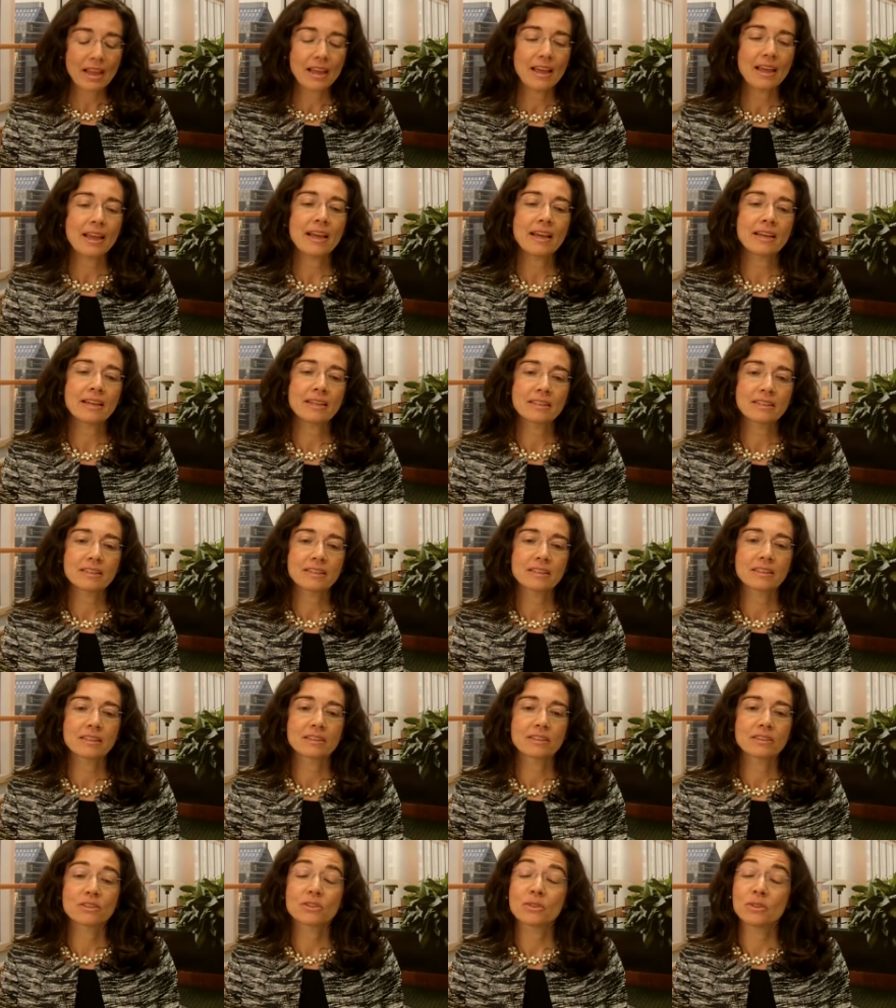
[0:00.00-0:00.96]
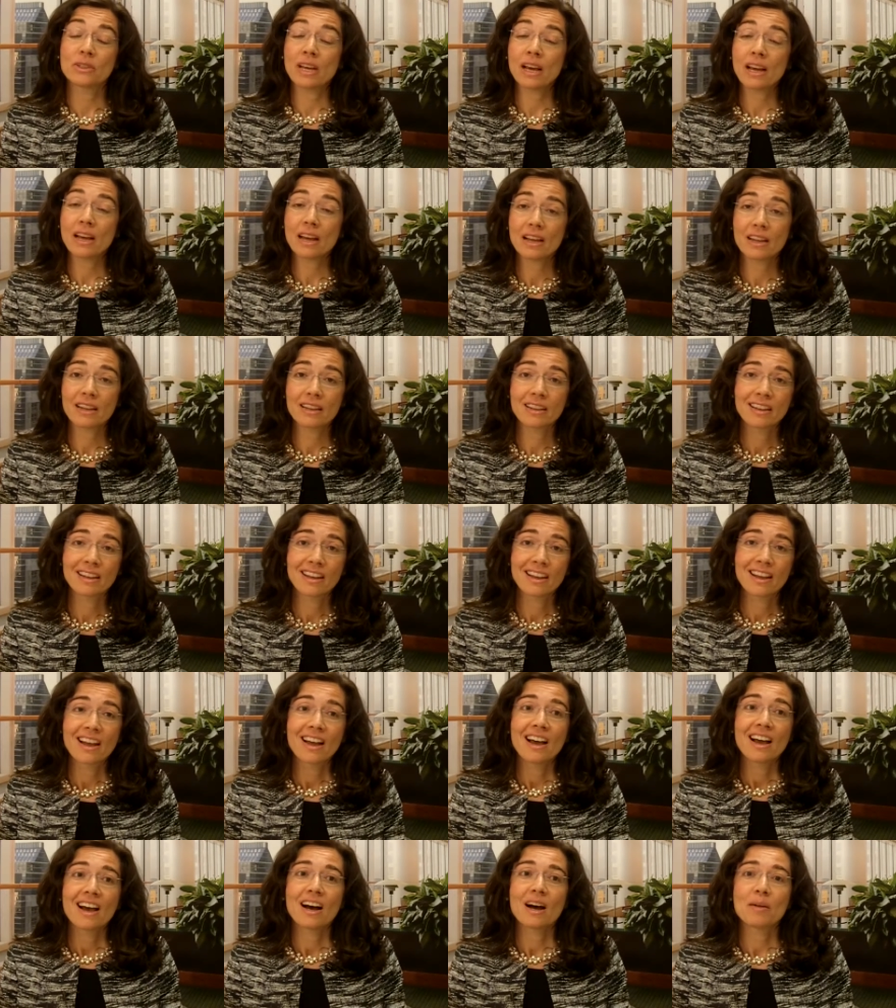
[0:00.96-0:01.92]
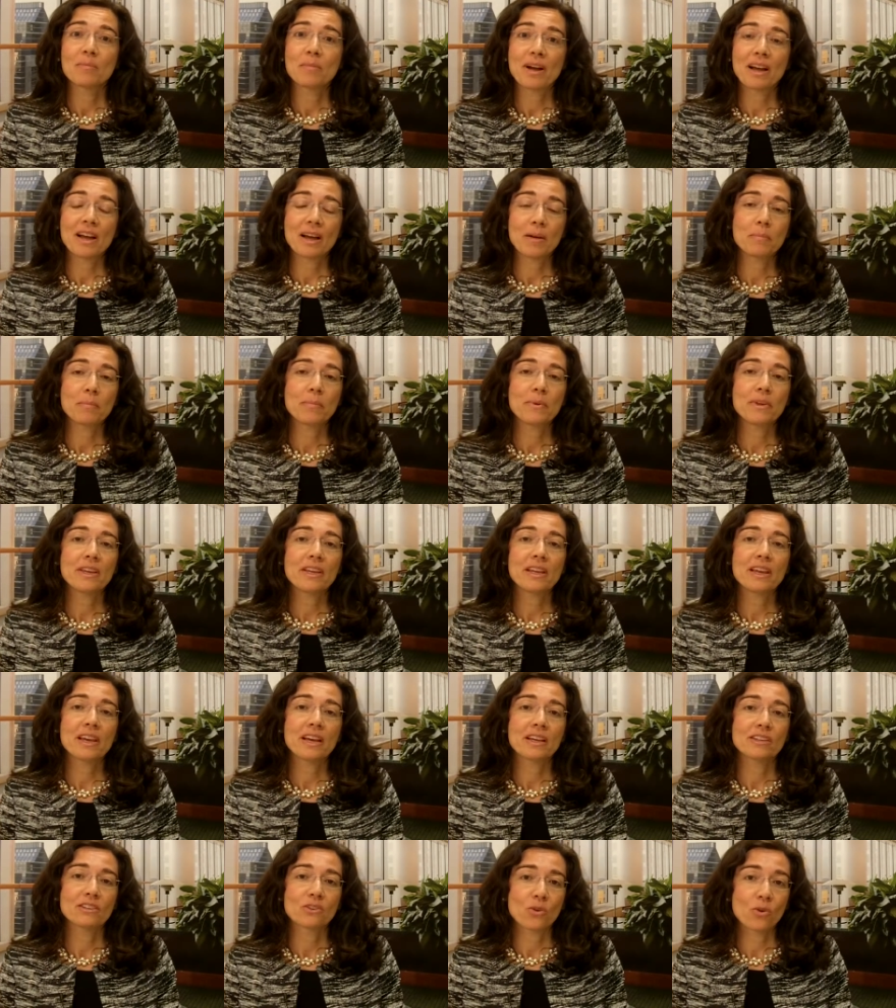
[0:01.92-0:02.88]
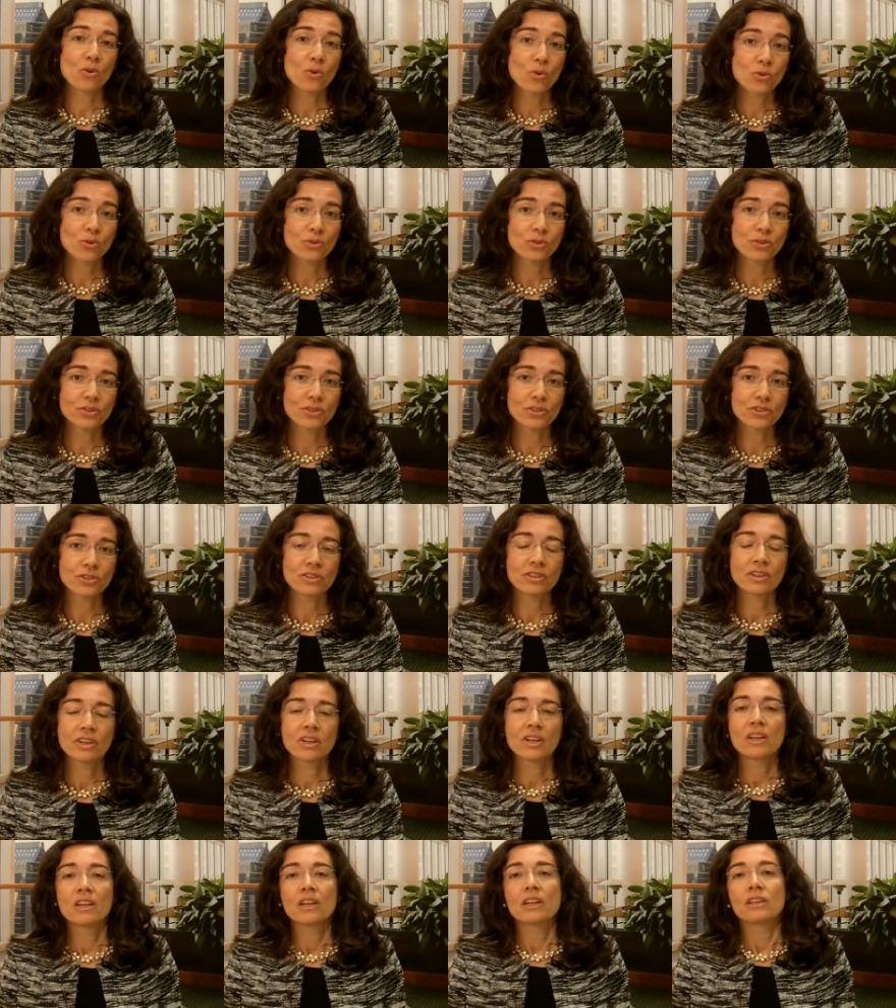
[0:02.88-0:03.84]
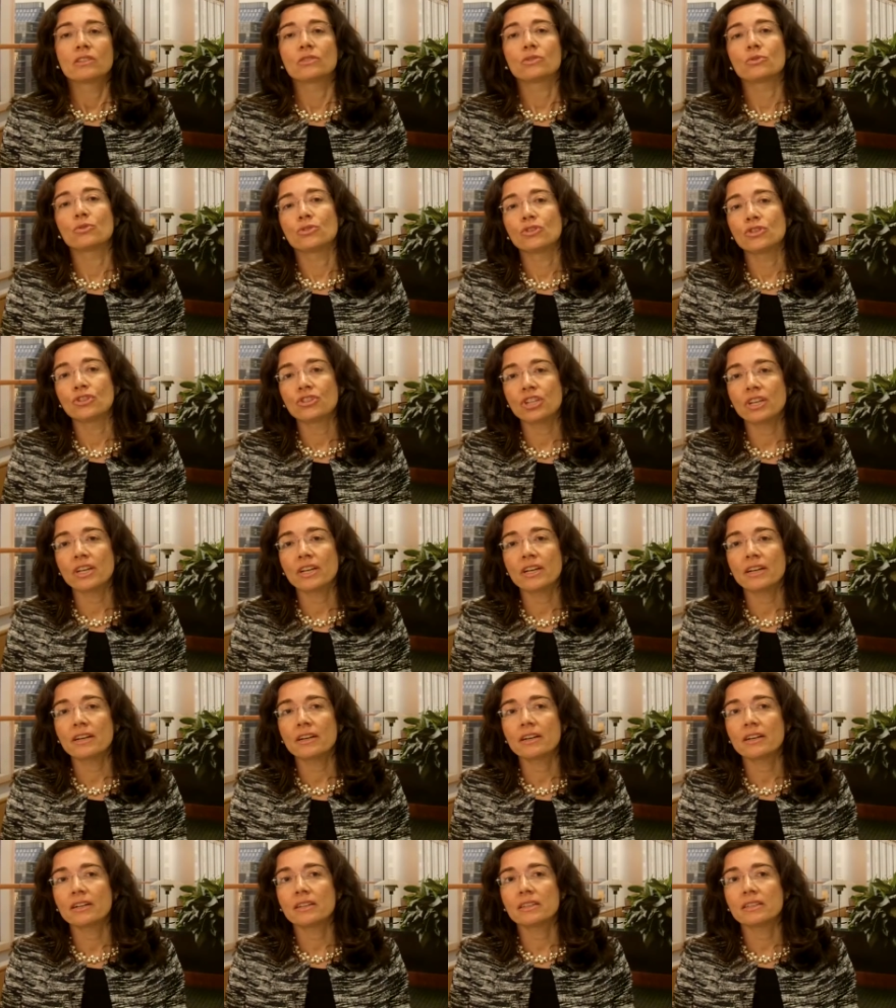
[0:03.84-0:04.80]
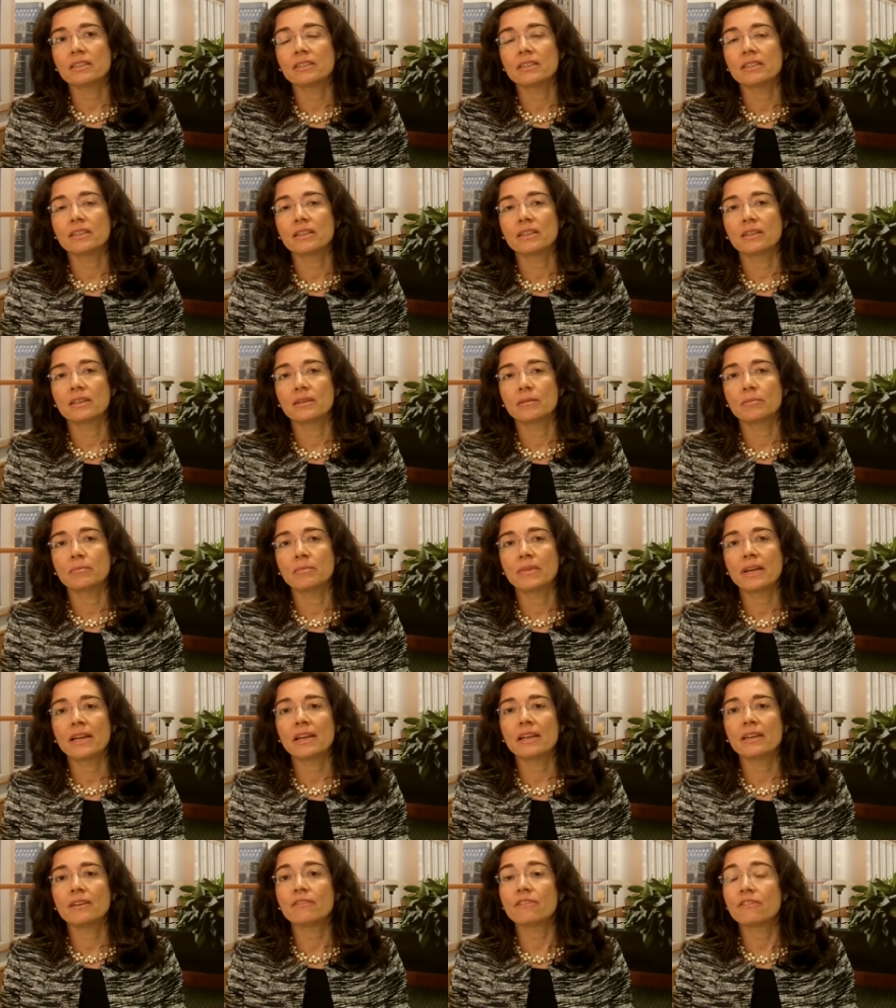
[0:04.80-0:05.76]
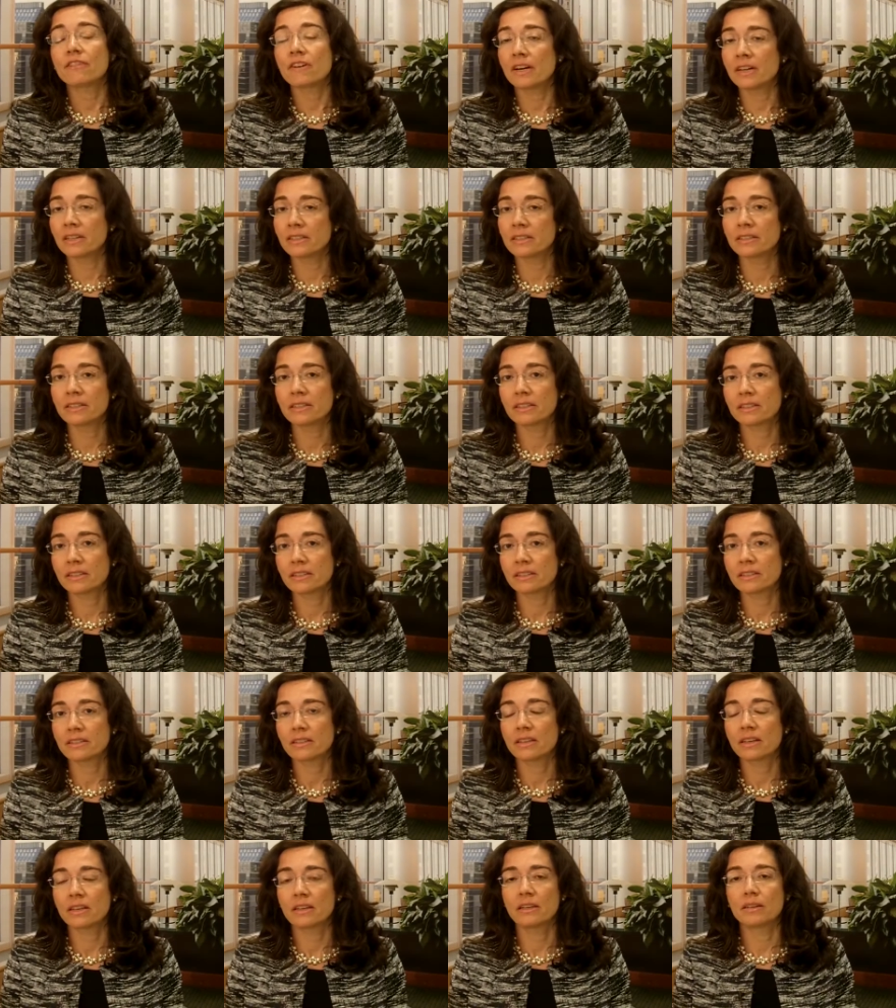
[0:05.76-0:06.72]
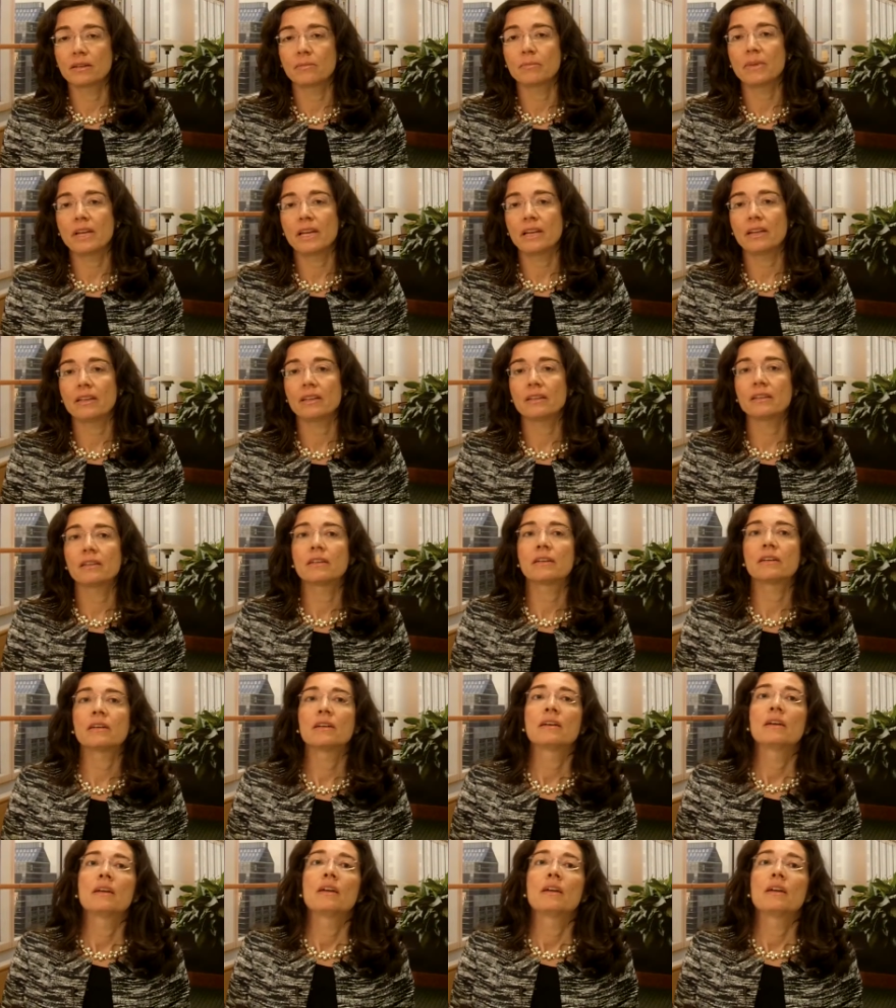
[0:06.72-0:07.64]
And uh, today I'm happy and honored to share the main findings and main